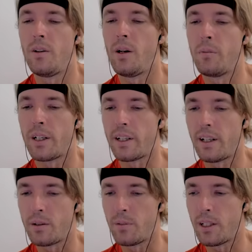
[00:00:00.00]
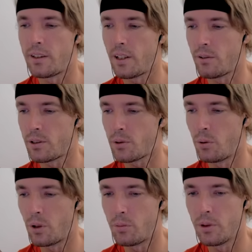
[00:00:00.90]
Oh my god, man, that looks
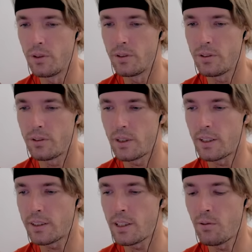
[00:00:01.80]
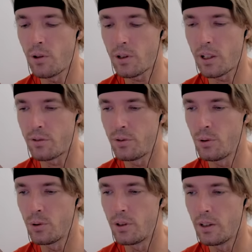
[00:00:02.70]
horrible. That doesn't even look like
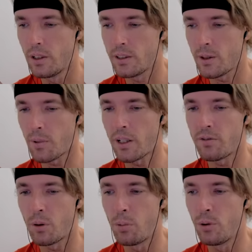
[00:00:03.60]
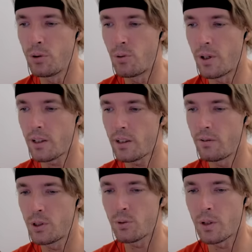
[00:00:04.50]
food. Some kind of a blue drink,
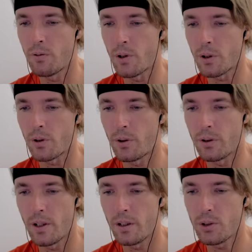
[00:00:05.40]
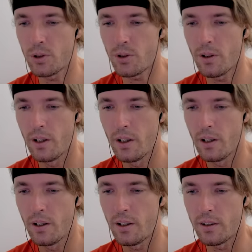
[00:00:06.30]
which would never occur in nature.
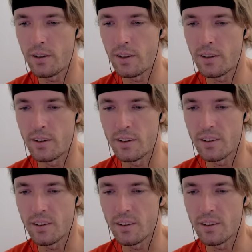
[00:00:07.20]
And then,